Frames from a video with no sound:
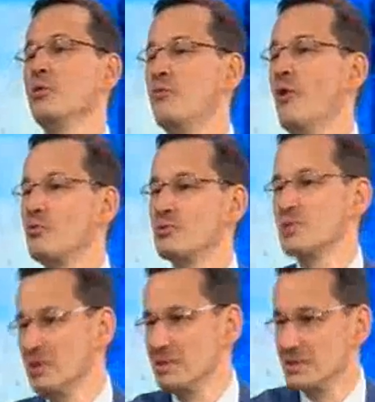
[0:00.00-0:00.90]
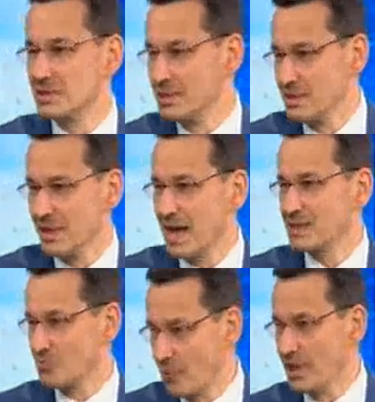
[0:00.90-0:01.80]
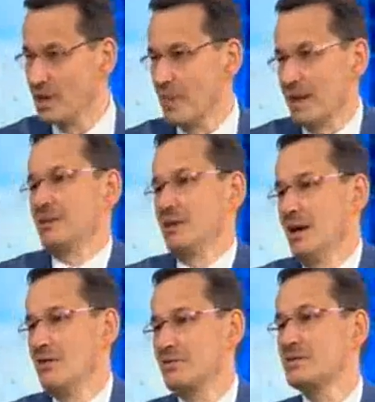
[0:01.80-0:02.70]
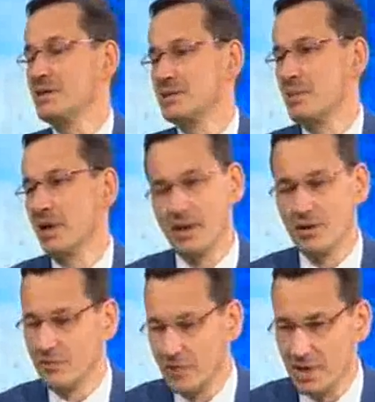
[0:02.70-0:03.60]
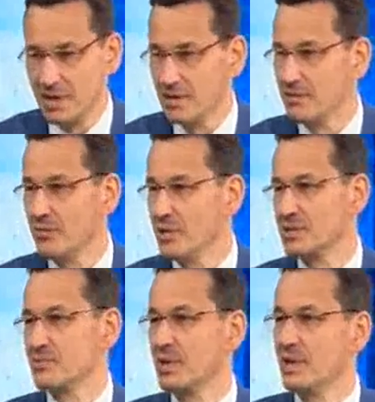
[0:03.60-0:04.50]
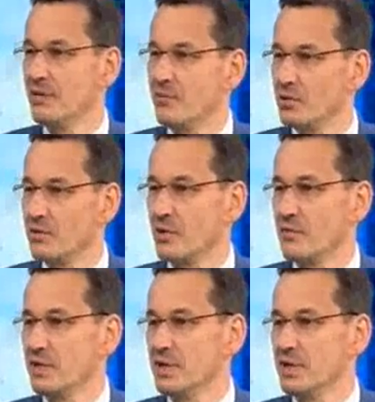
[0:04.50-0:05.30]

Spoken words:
I know you focused on this last week, but since the beginning of the year was really a vote of confidence.